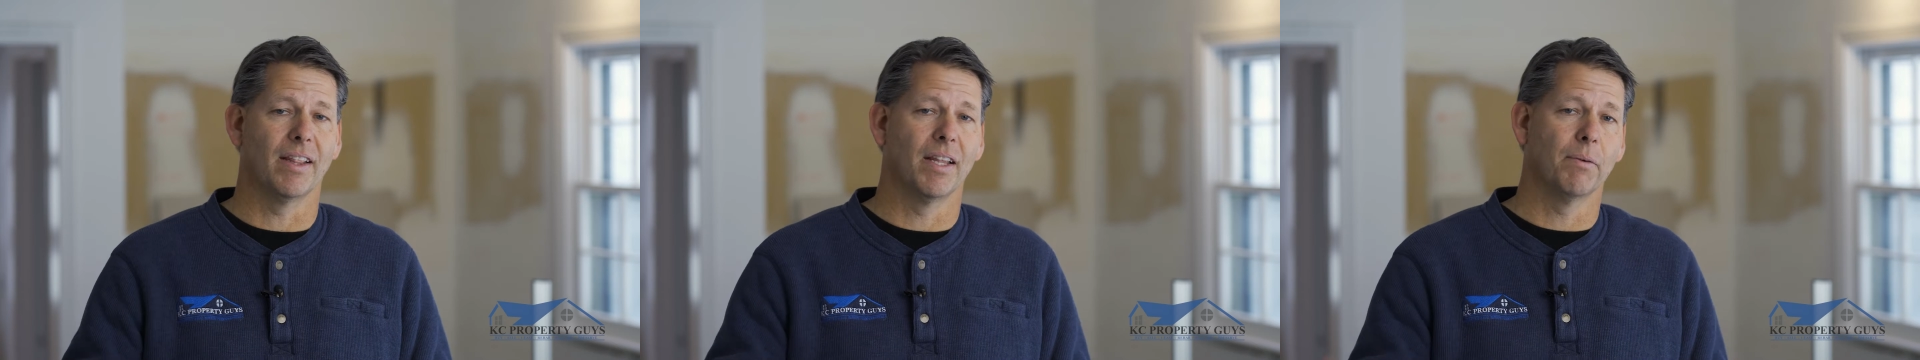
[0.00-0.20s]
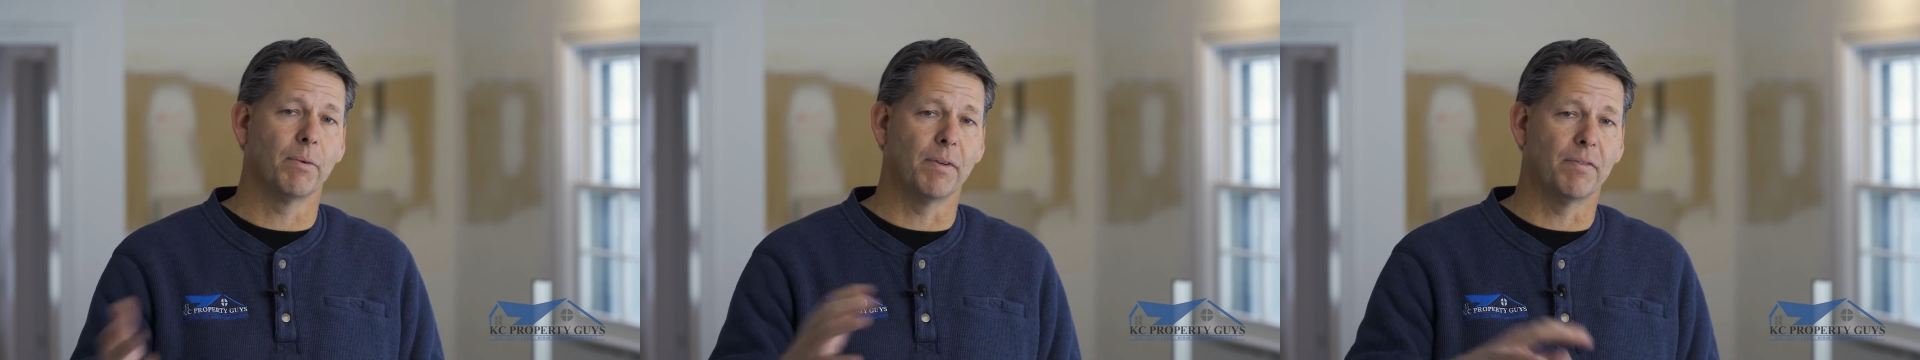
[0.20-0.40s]

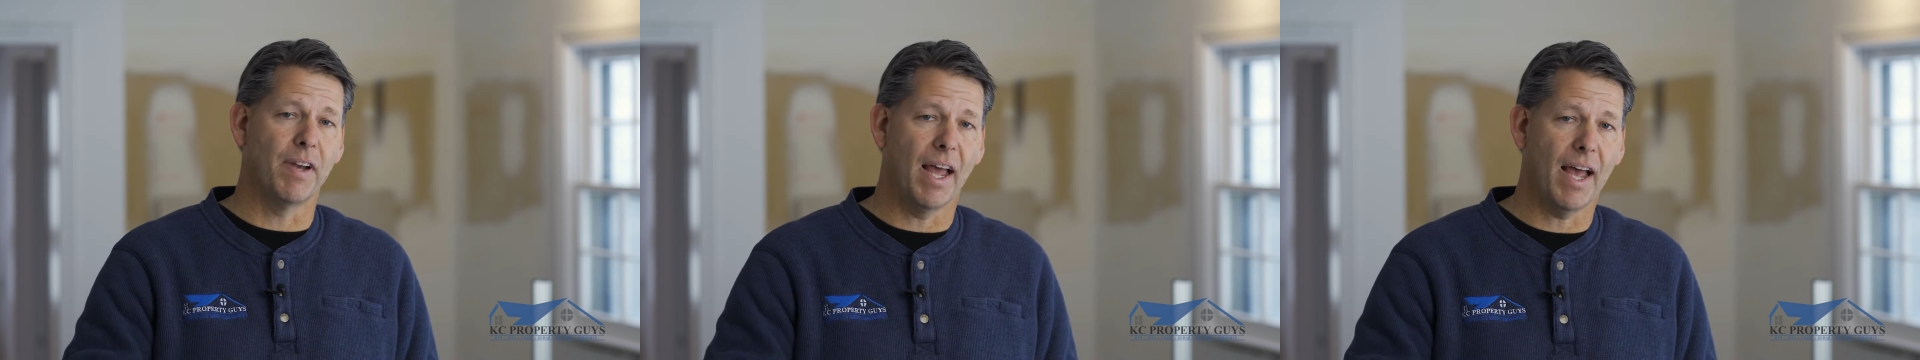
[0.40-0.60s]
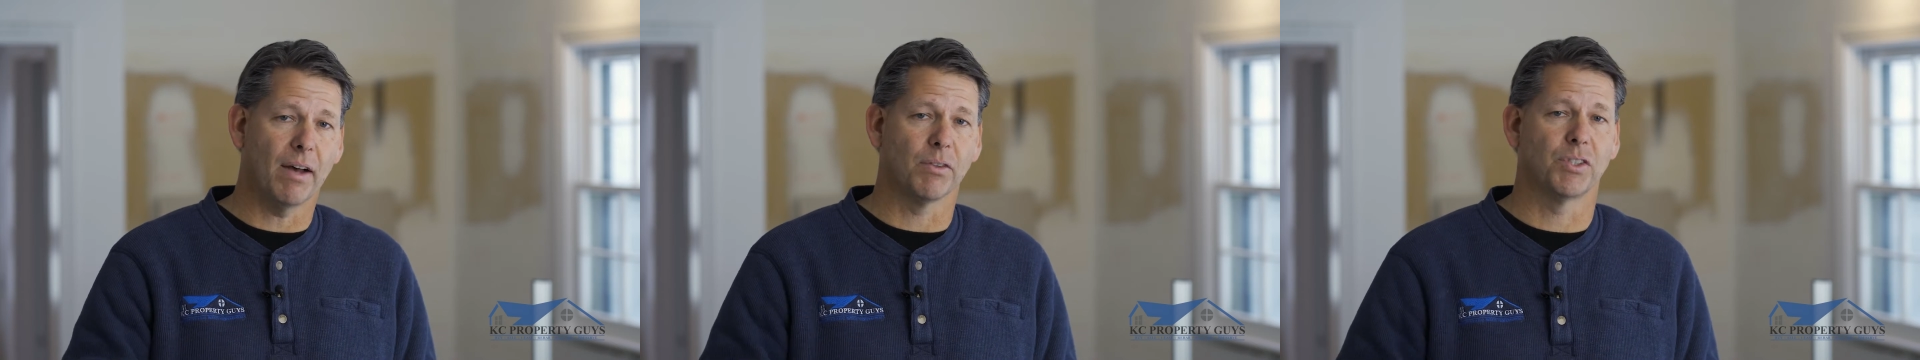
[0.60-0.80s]
and then we've
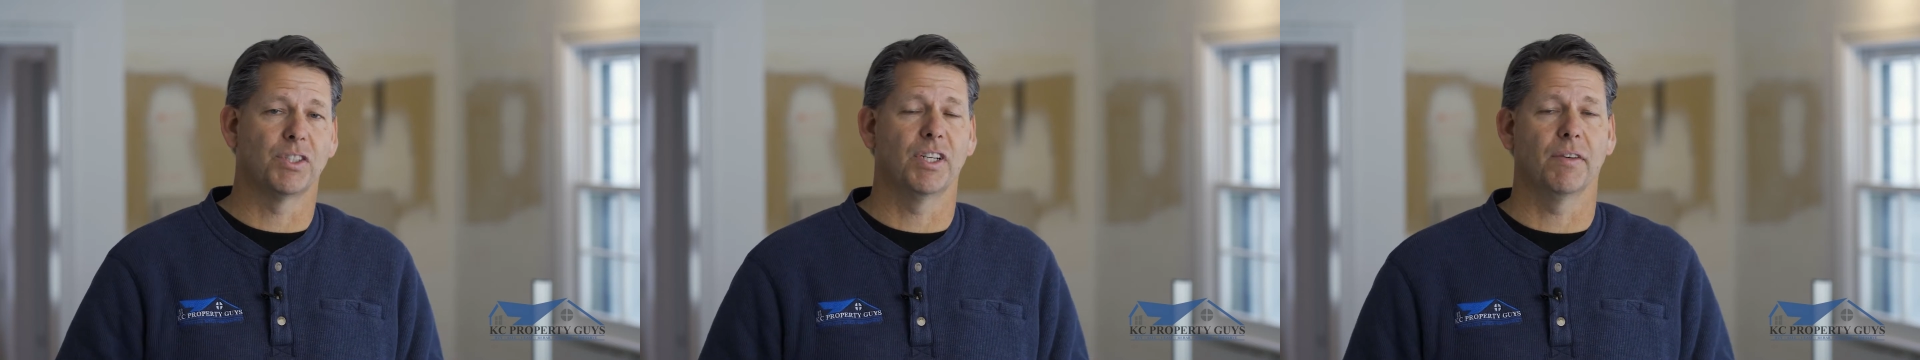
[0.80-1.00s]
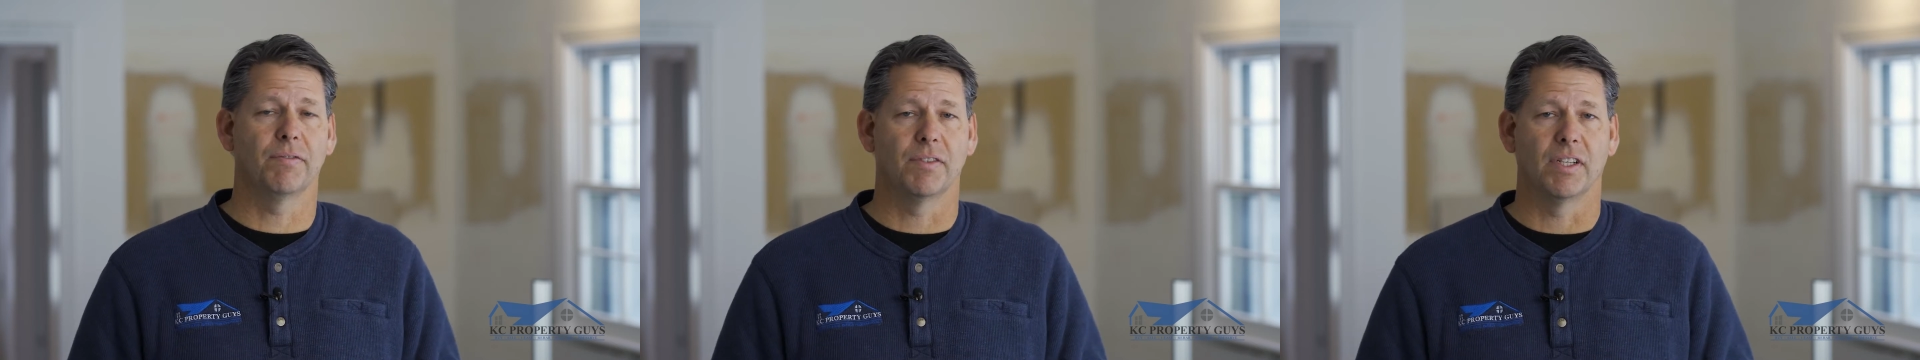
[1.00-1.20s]
now
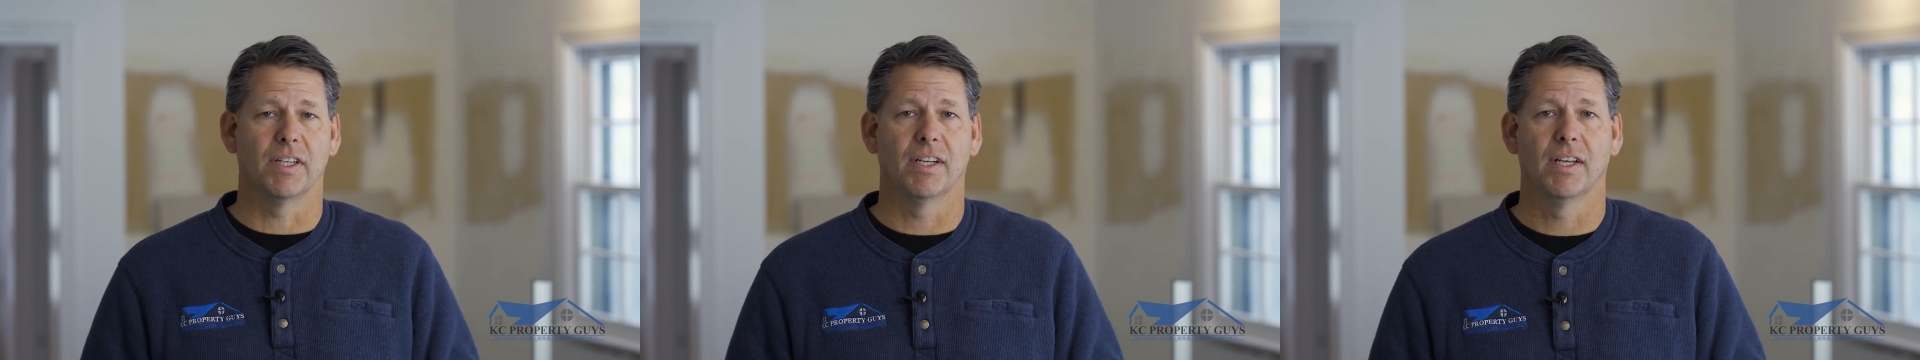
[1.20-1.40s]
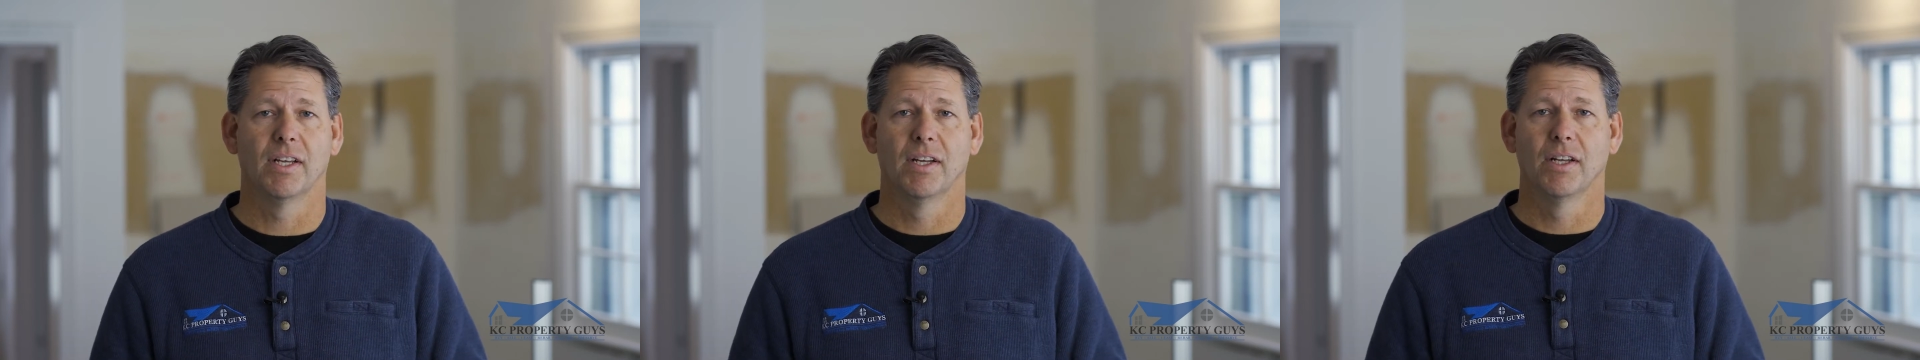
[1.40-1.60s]
shifted